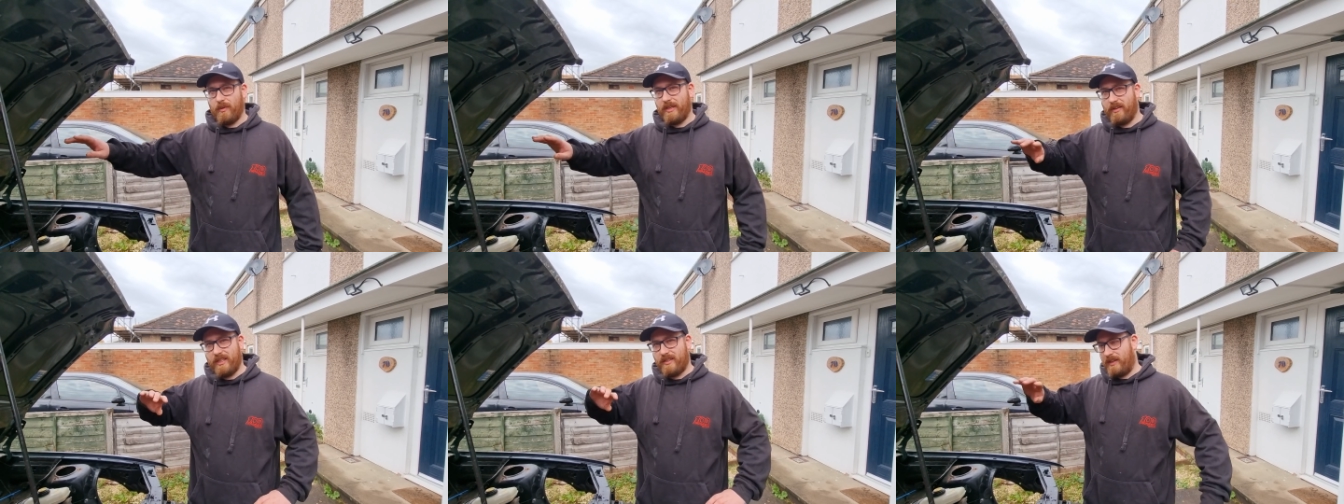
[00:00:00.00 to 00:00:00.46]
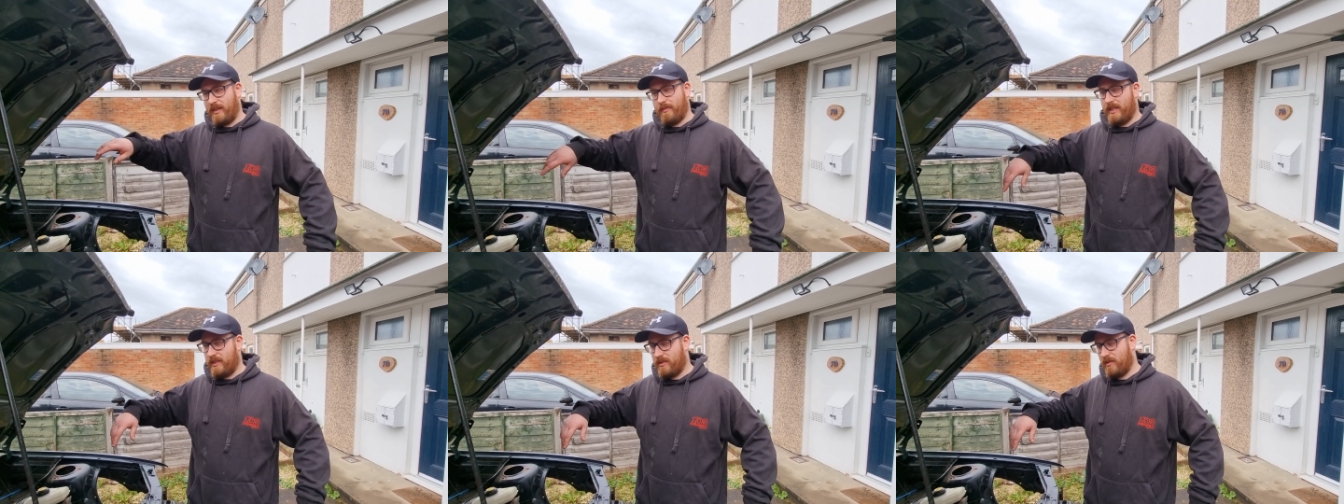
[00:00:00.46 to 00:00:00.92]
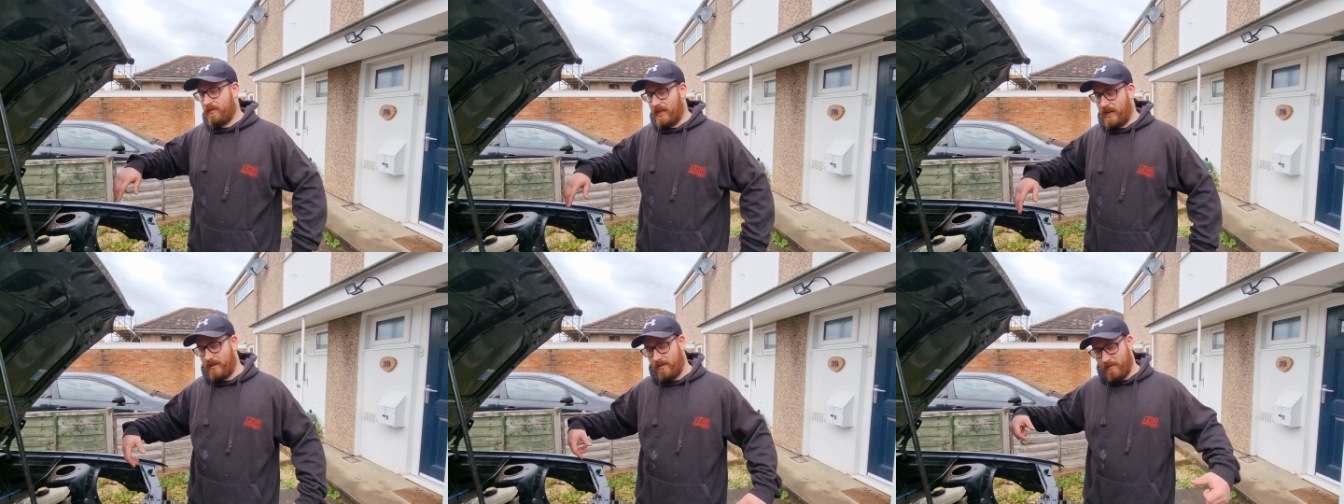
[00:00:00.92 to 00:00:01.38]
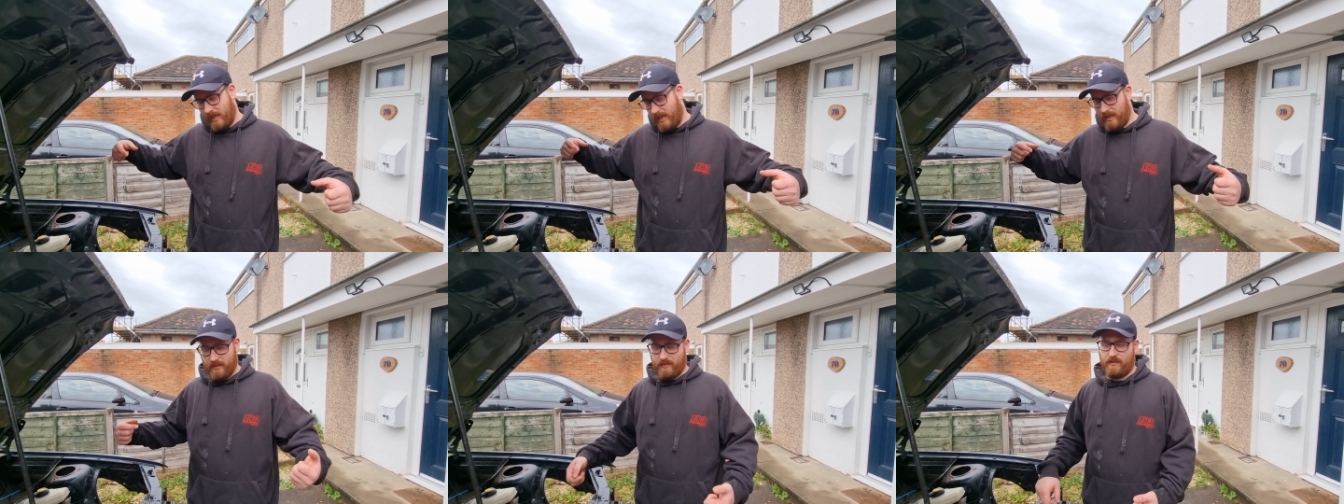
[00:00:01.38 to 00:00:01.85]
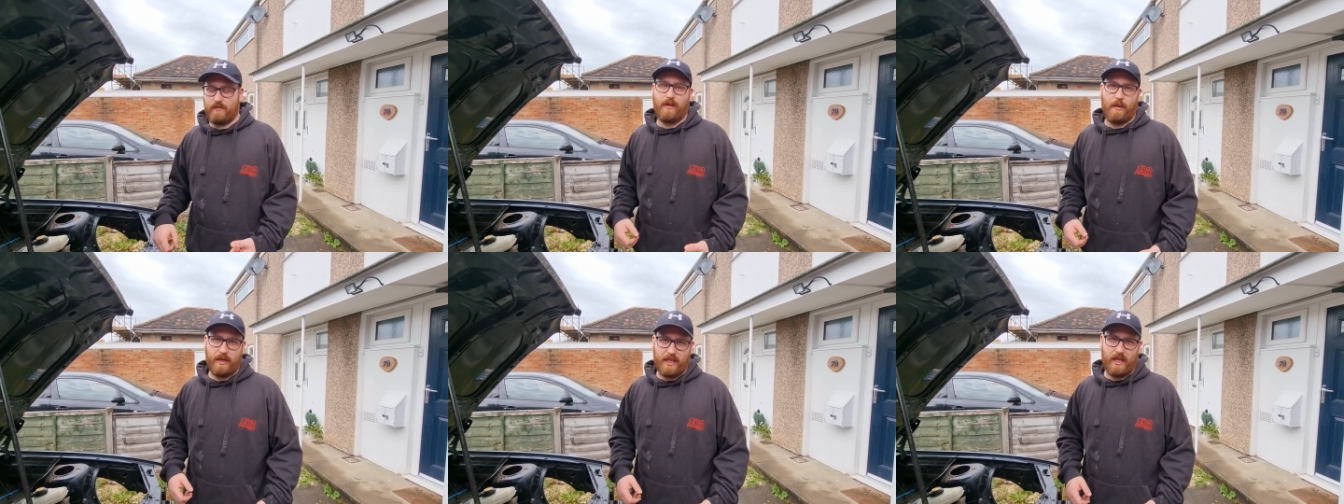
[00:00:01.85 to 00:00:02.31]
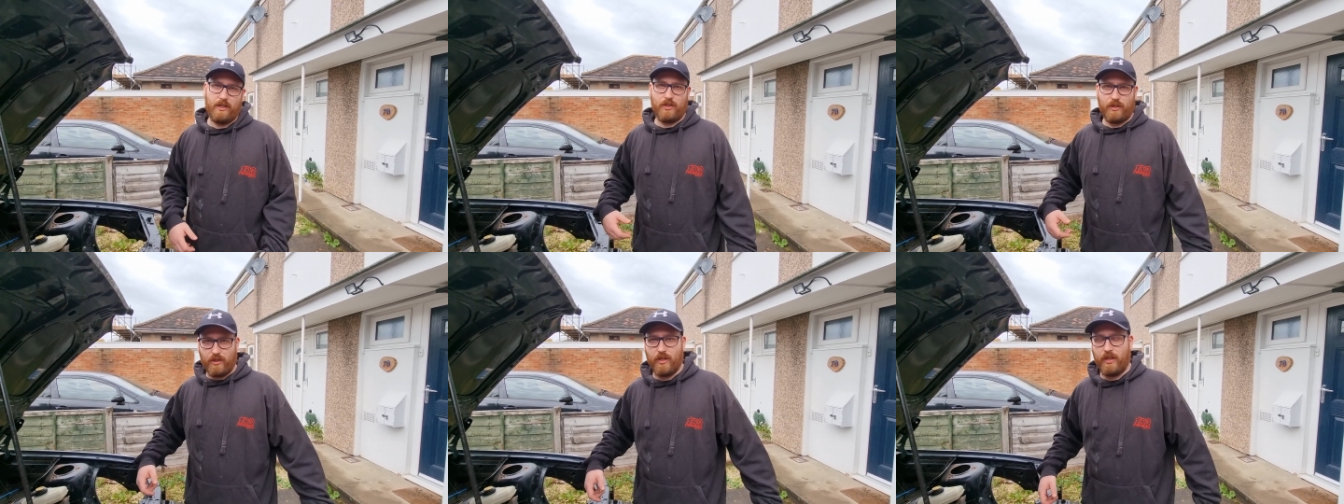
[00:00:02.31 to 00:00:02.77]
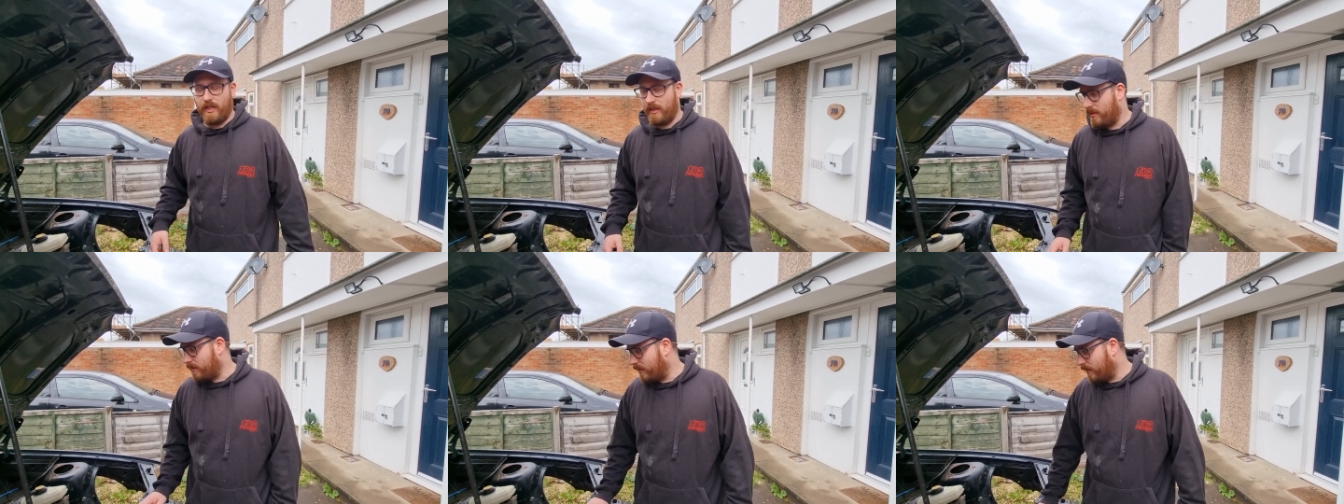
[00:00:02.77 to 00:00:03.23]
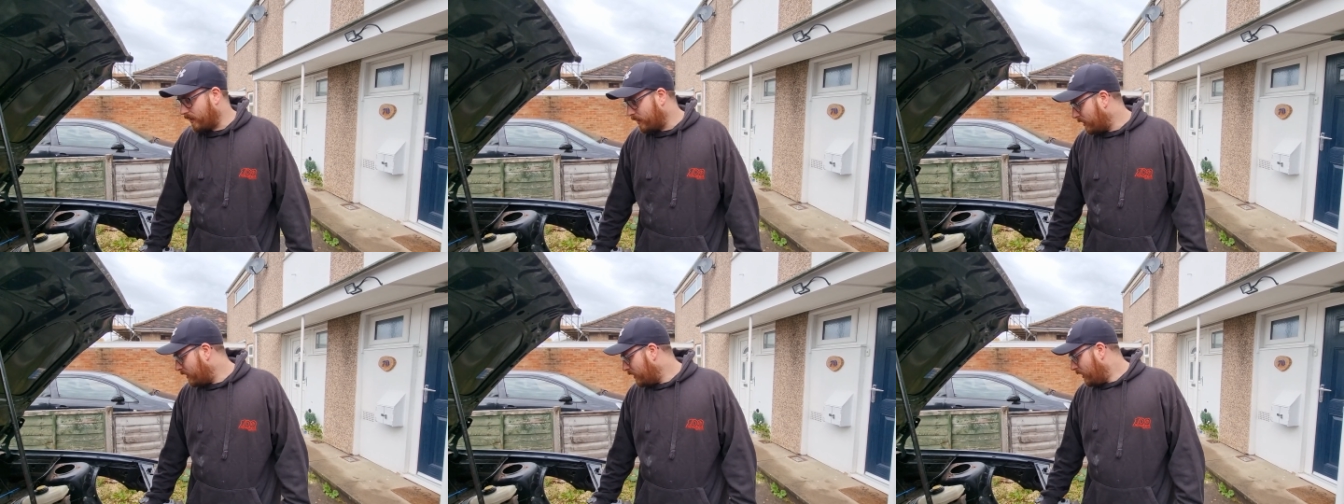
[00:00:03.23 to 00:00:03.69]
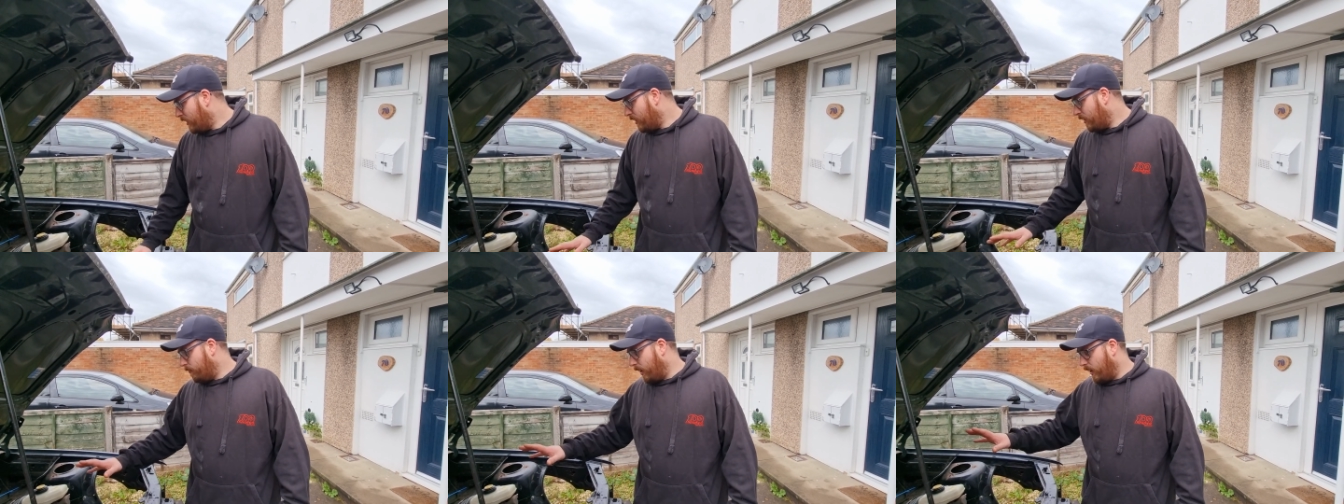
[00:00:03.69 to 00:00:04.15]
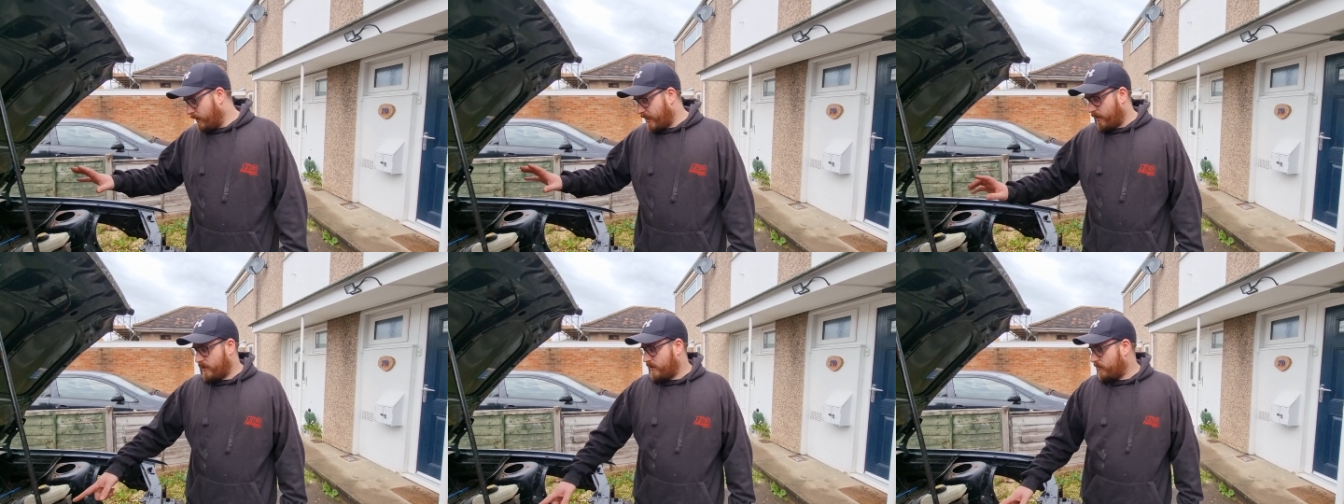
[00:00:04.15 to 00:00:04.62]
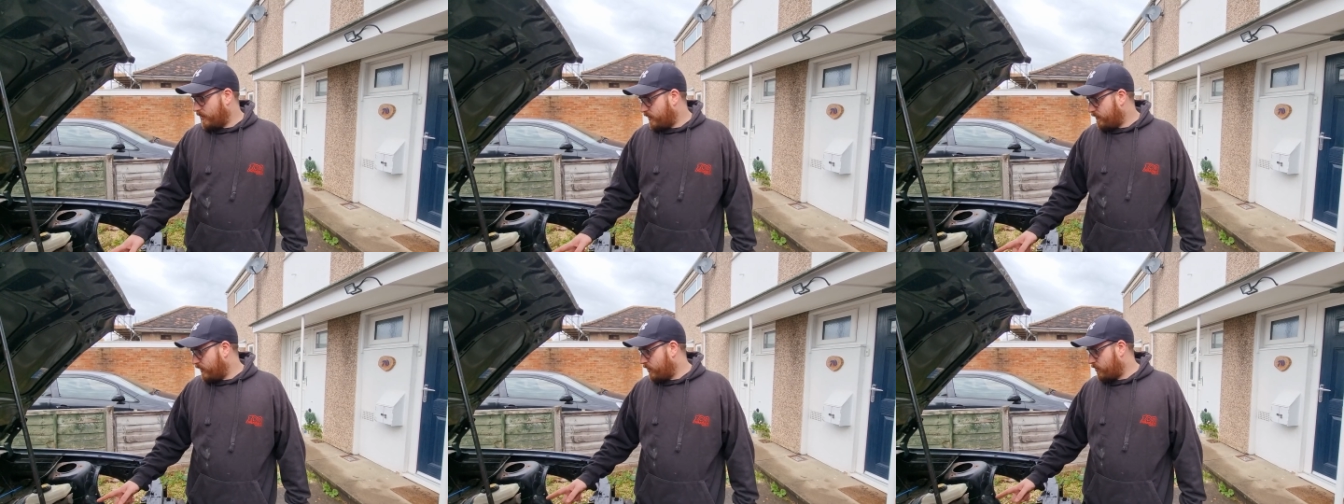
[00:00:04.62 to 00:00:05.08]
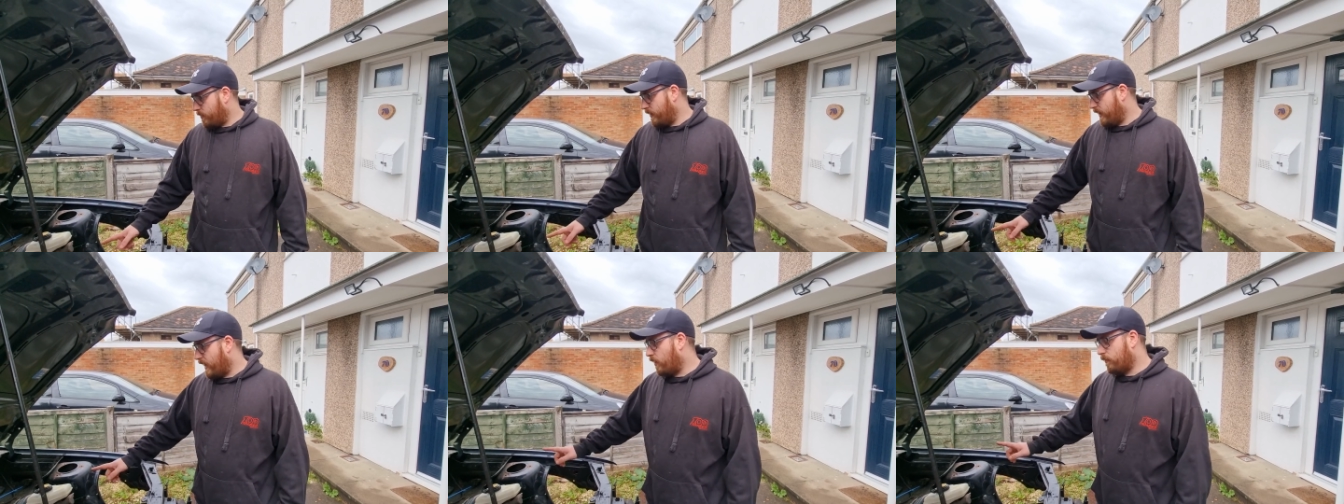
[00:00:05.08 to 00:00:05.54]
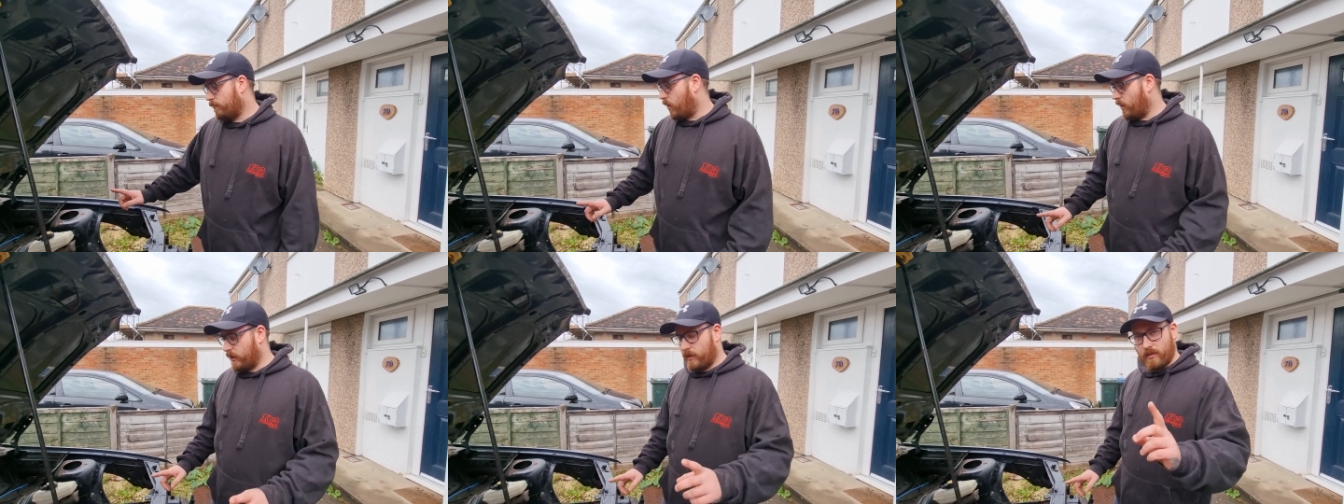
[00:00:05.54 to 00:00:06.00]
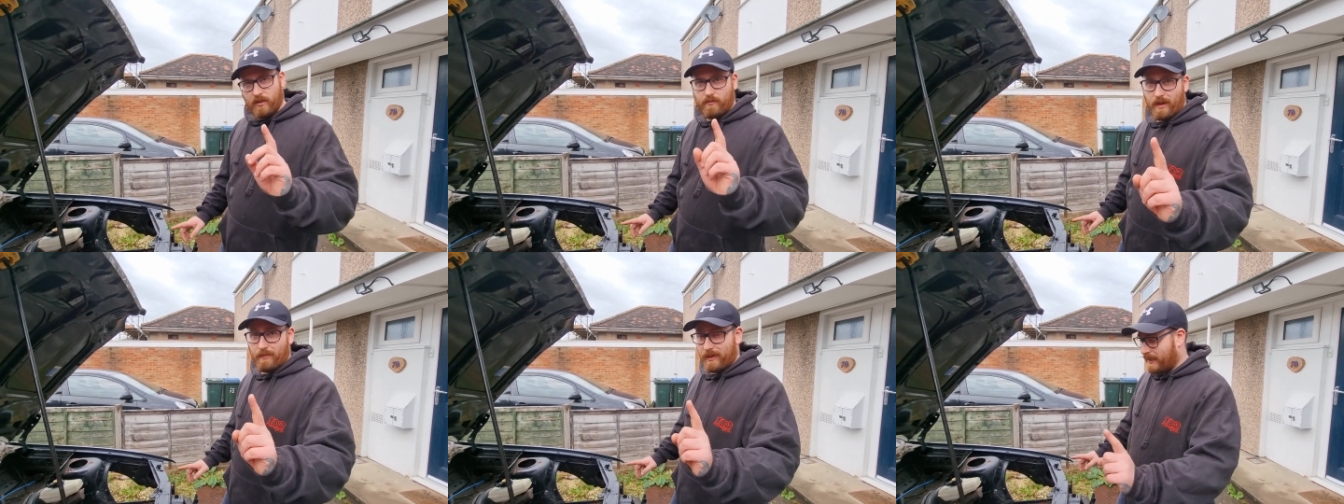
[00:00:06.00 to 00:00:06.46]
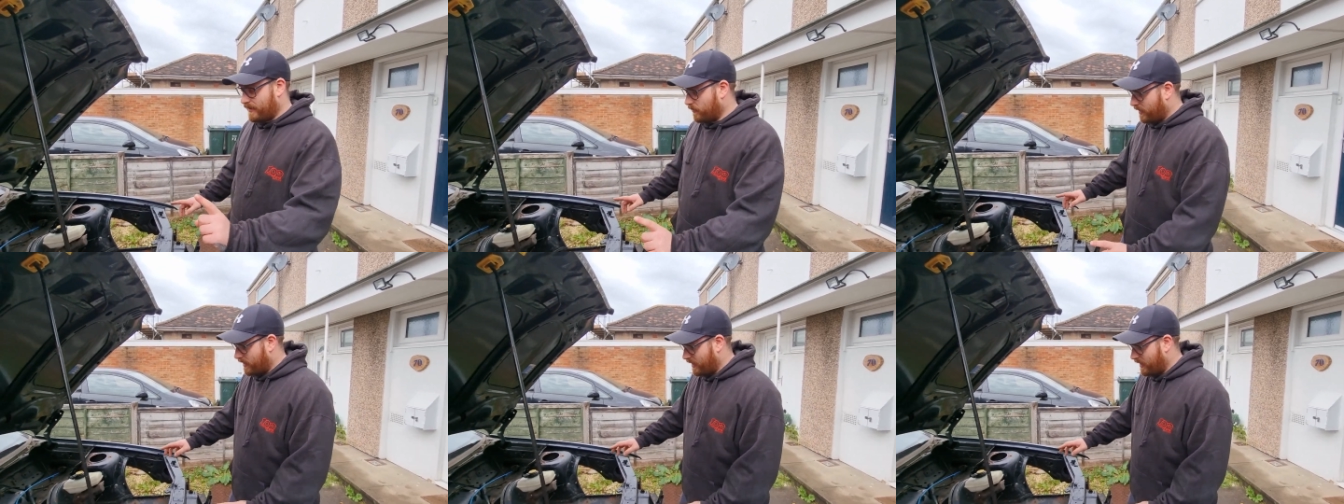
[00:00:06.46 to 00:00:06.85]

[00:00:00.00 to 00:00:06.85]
We don't need to think about this stuff now. At the minute, it's fabrication, cutting, and but yeah, we still need to finish stripping that. Right, my plan with